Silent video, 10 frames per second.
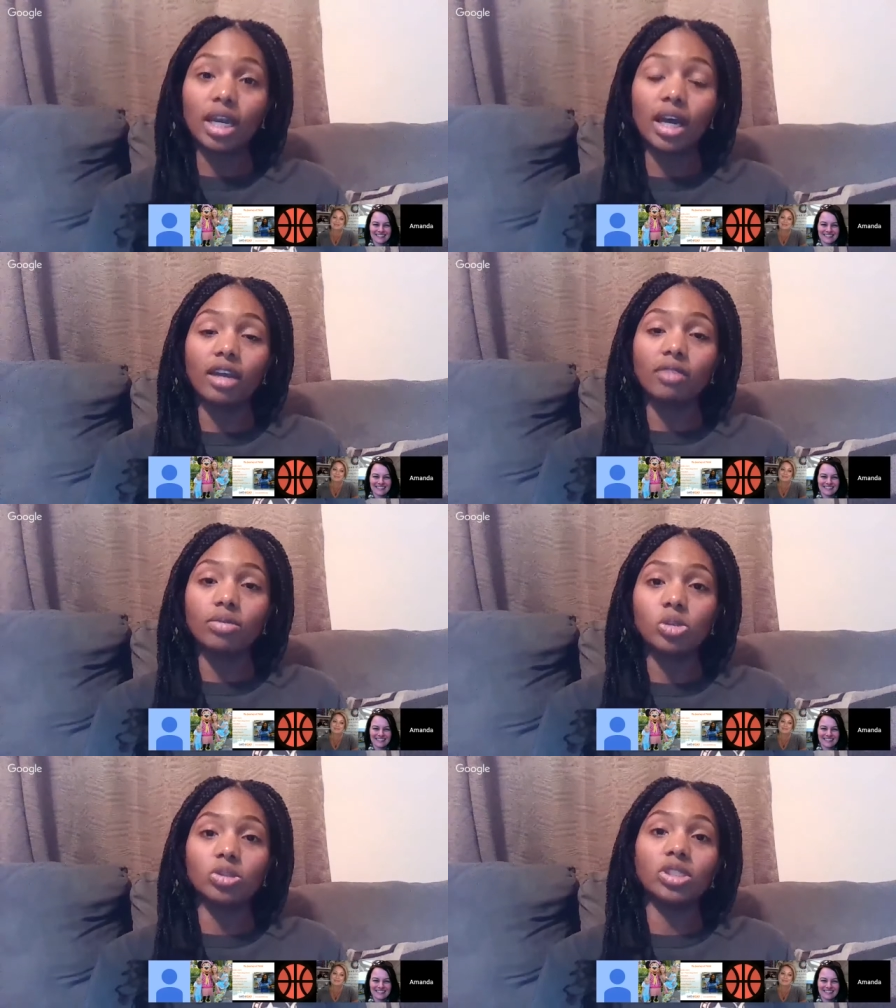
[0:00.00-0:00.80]
I
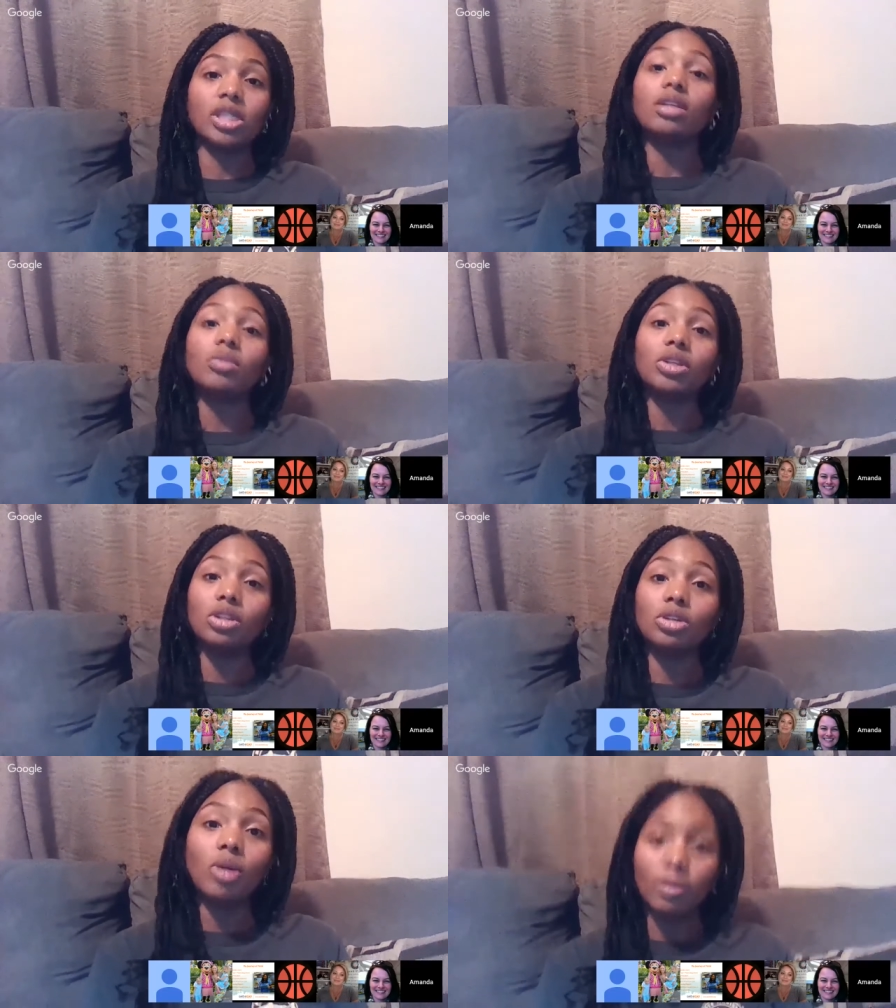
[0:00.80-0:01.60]
was presented with a
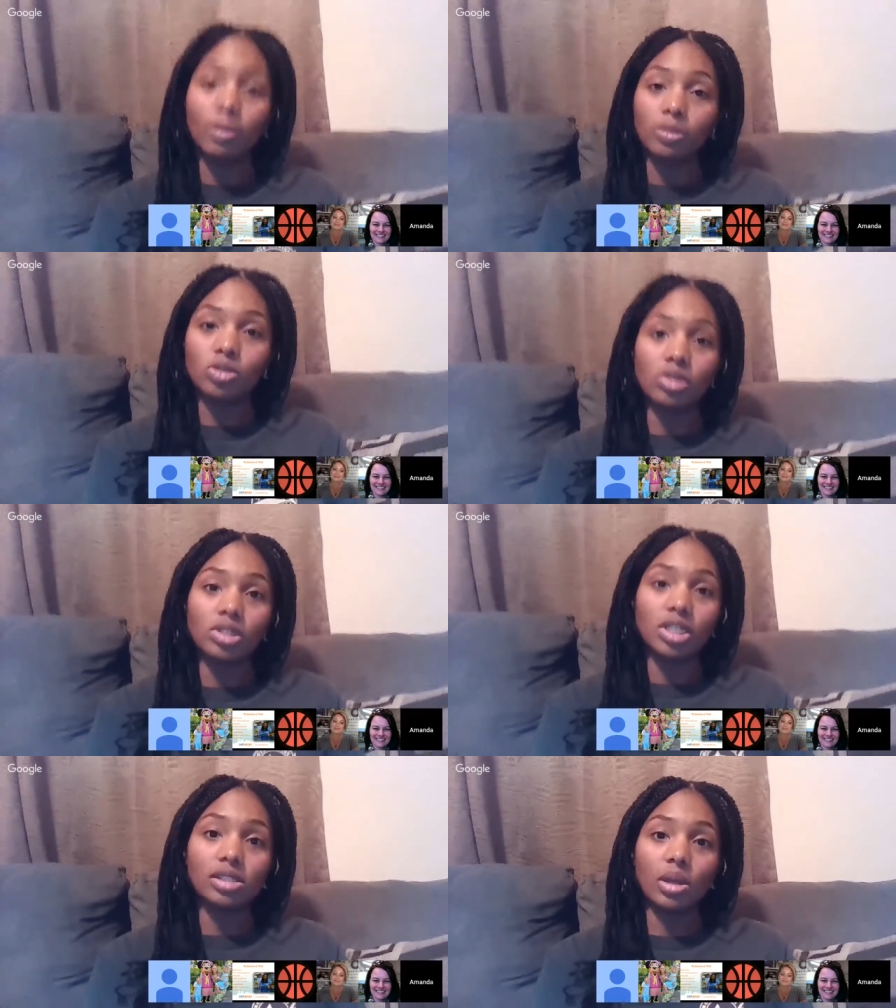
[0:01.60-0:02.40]
new
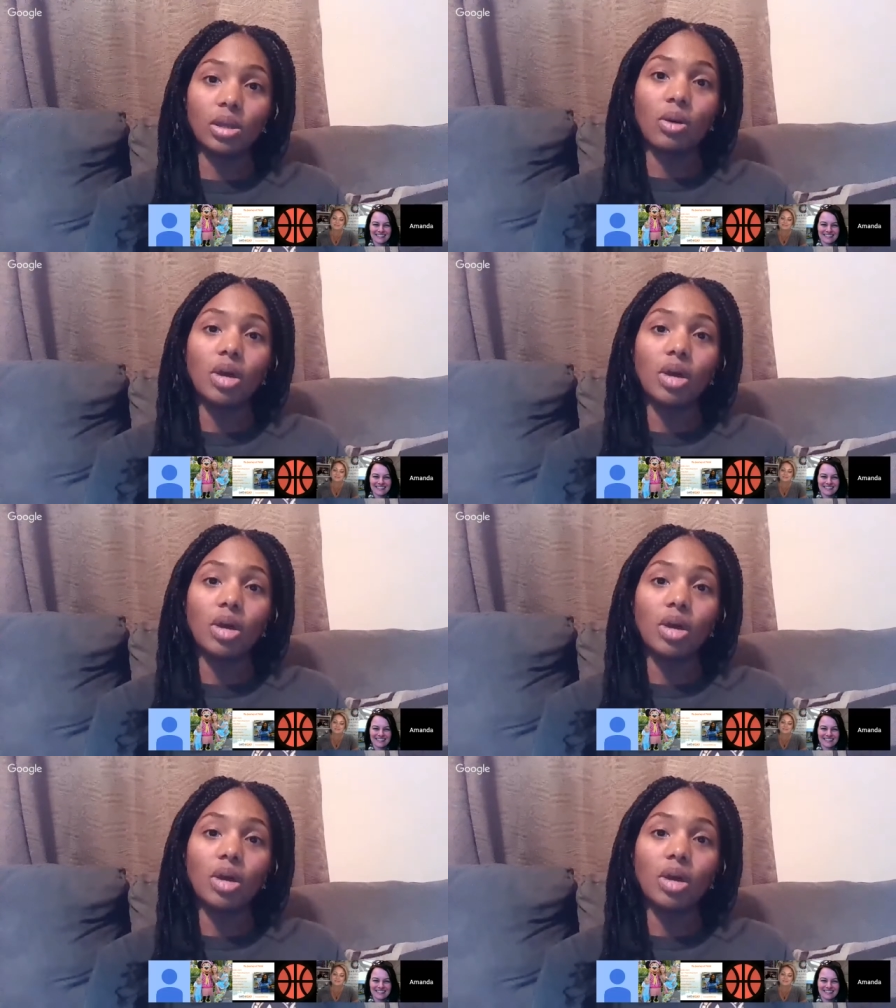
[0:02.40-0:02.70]
opportunity. So